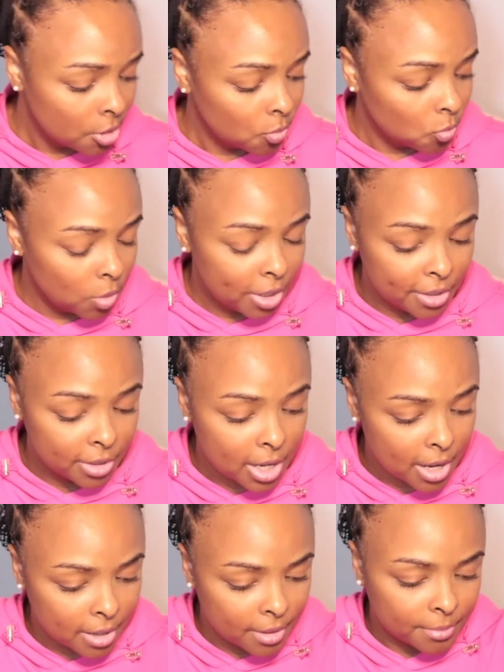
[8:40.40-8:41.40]
when
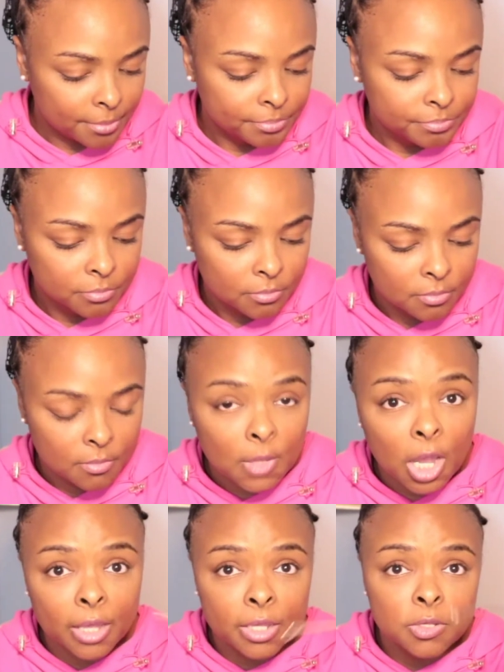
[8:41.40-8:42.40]

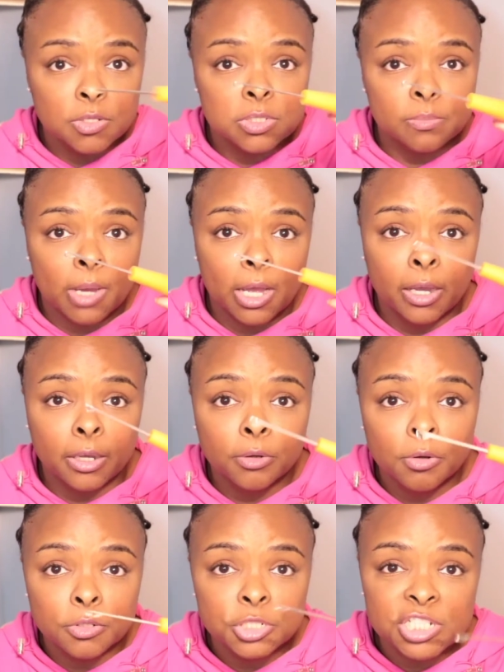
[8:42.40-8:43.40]
I use my
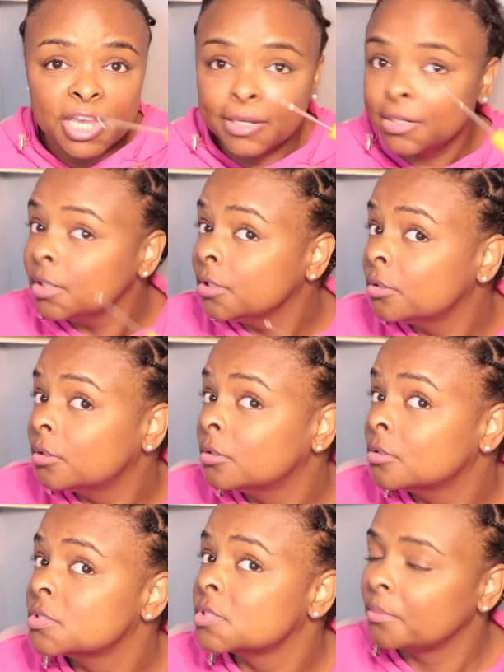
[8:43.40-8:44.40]
crochet
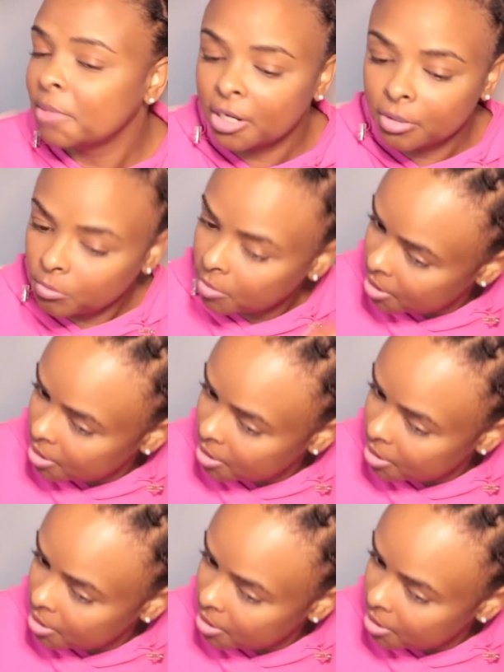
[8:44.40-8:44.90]
needle. So I'm not gonna worry